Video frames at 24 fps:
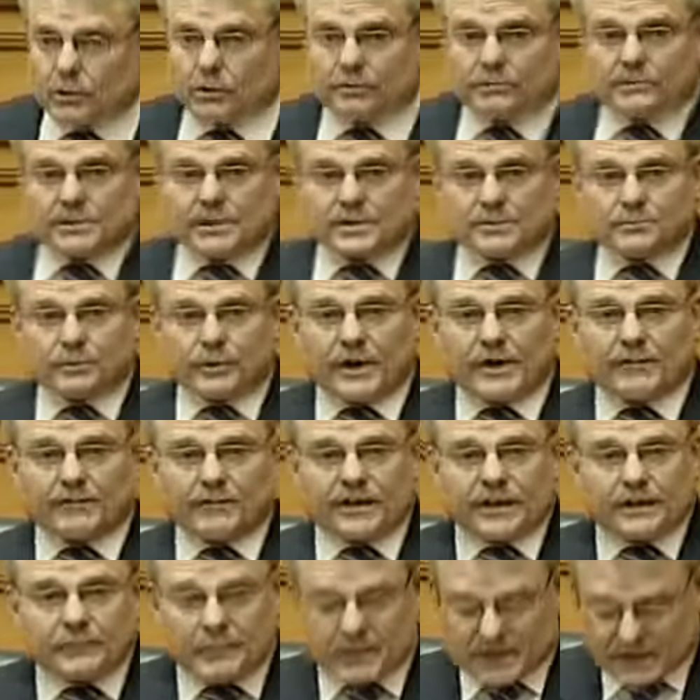talk just
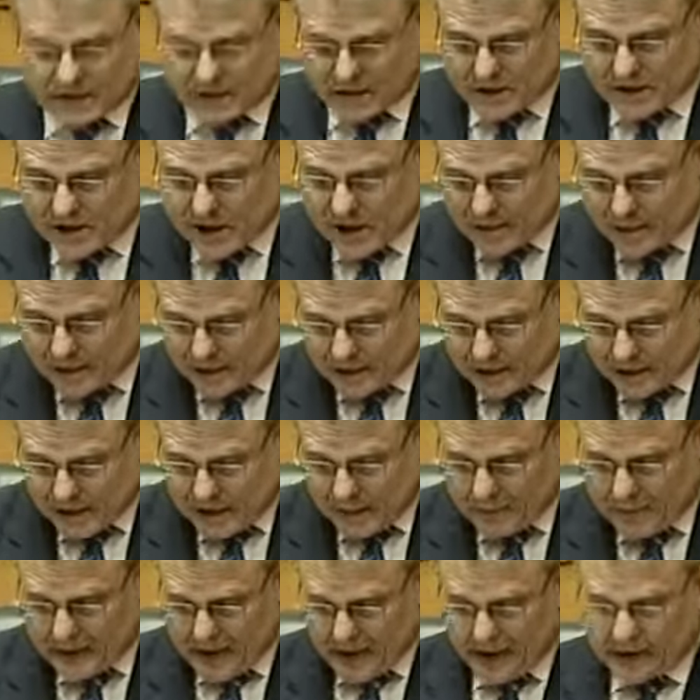briefly, Mr Chairman,
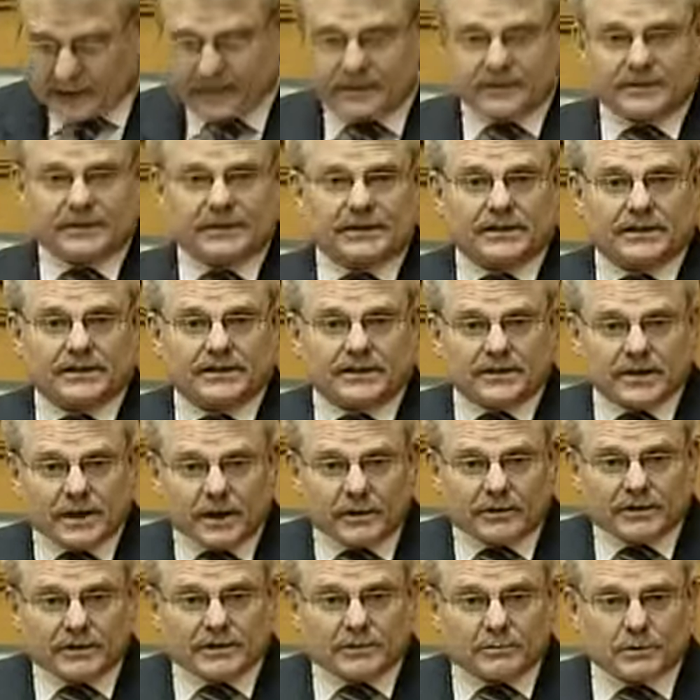about the
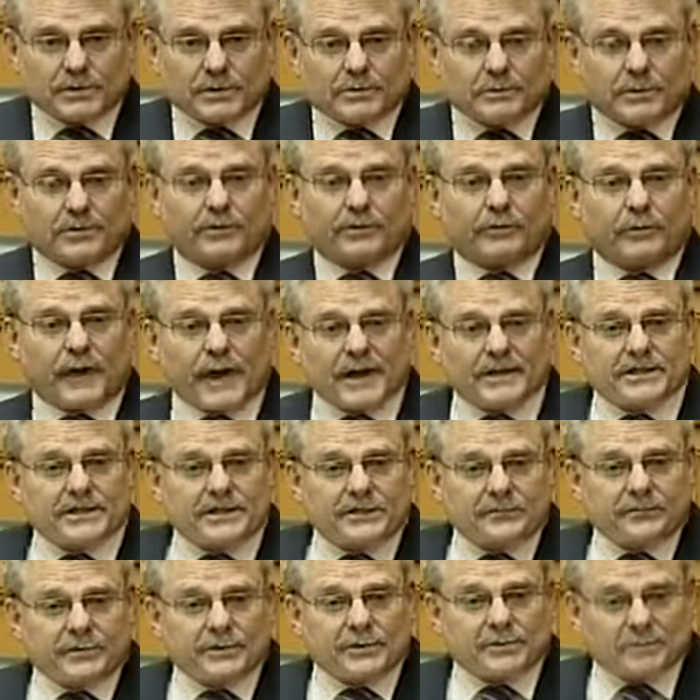deterrence, which with the
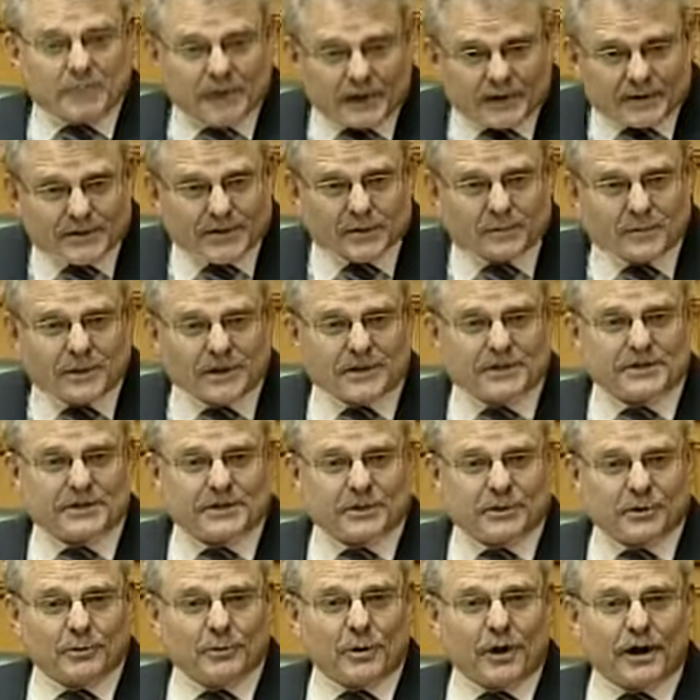greatest of respect to the
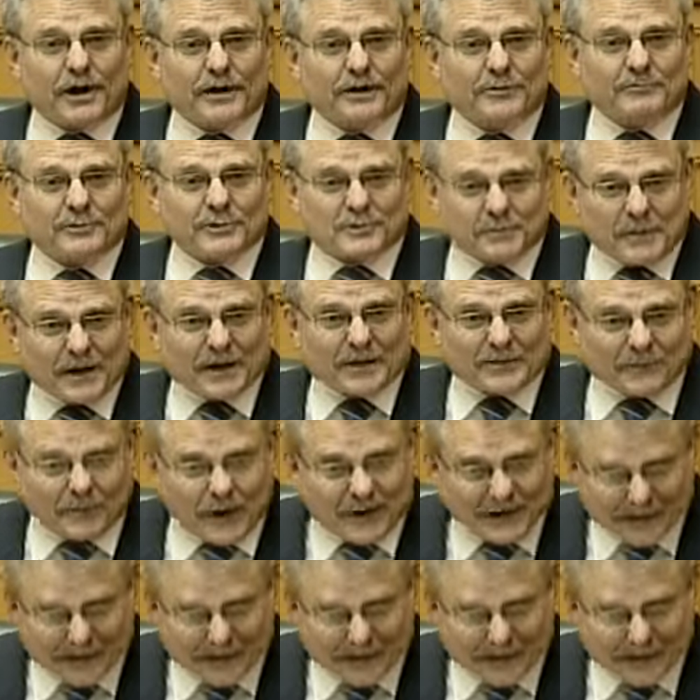Minister, who I respect